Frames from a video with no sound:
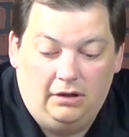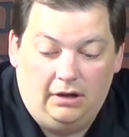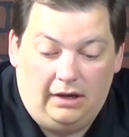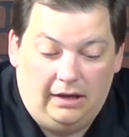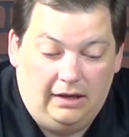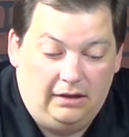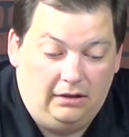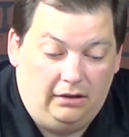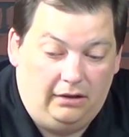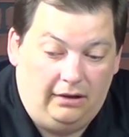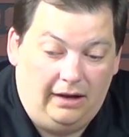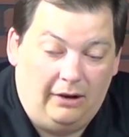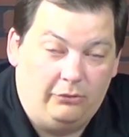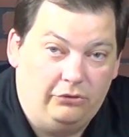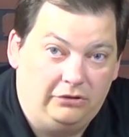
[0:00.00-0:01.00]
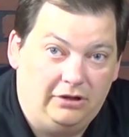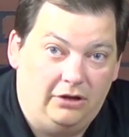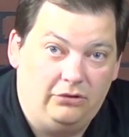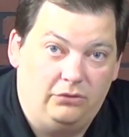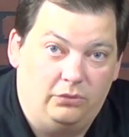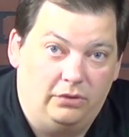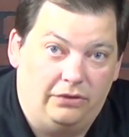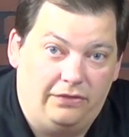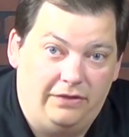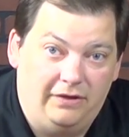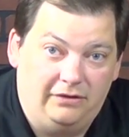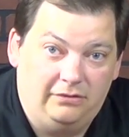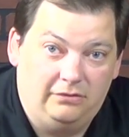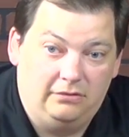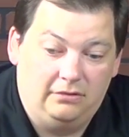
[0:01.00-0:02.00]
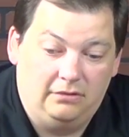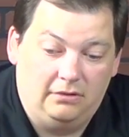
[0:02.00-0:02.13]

And I will tell you with this,